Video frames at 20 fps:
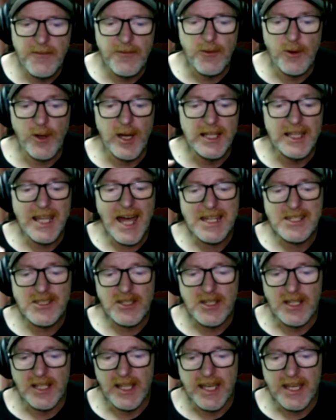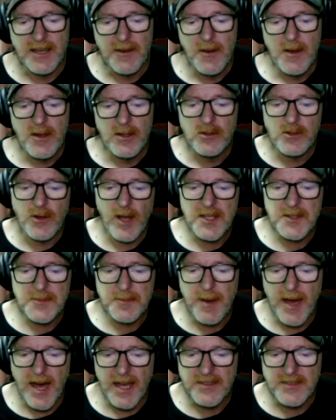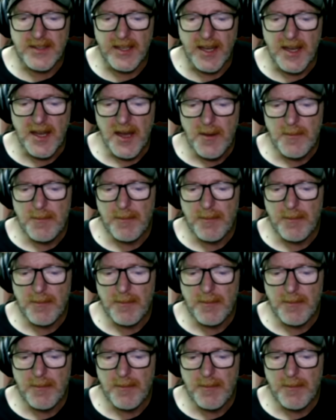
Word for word: for allegedly trespassing